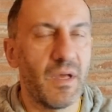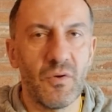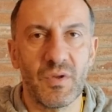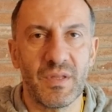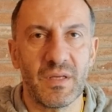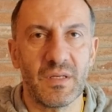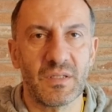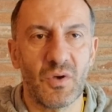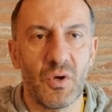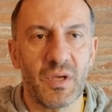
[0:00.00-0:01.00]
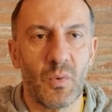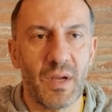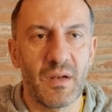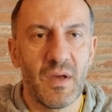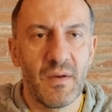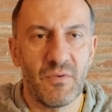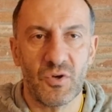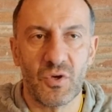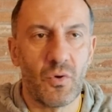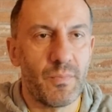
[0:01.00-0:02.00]
everything is going well
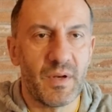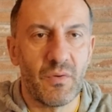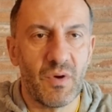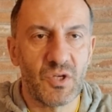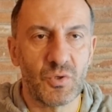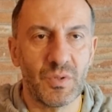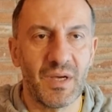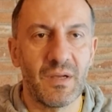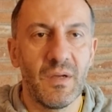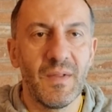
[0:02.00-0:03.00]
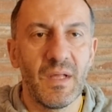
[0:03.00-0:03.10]
for the company. Why should I